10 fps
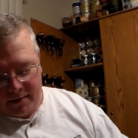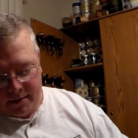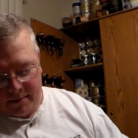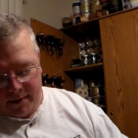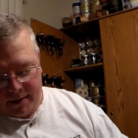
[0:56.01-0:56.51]

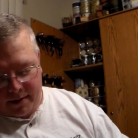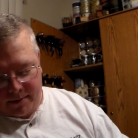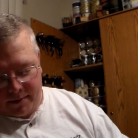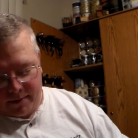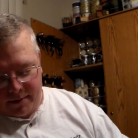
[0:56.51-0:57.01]
the, my
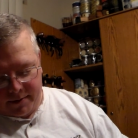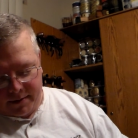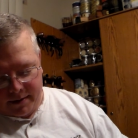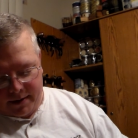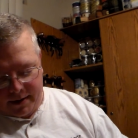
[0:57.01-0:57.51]
Tupperware
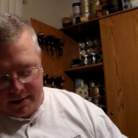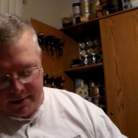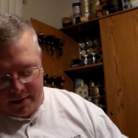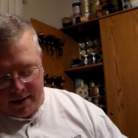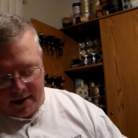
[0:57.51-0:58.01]
so that they can
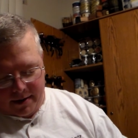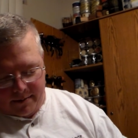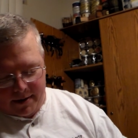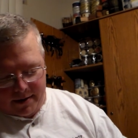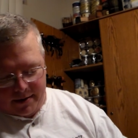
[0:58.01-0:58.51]
start
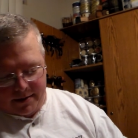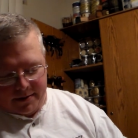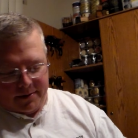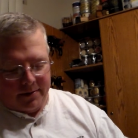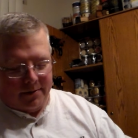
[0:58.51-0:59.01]
acclimating
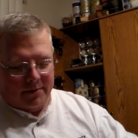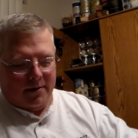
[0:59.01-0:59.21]
because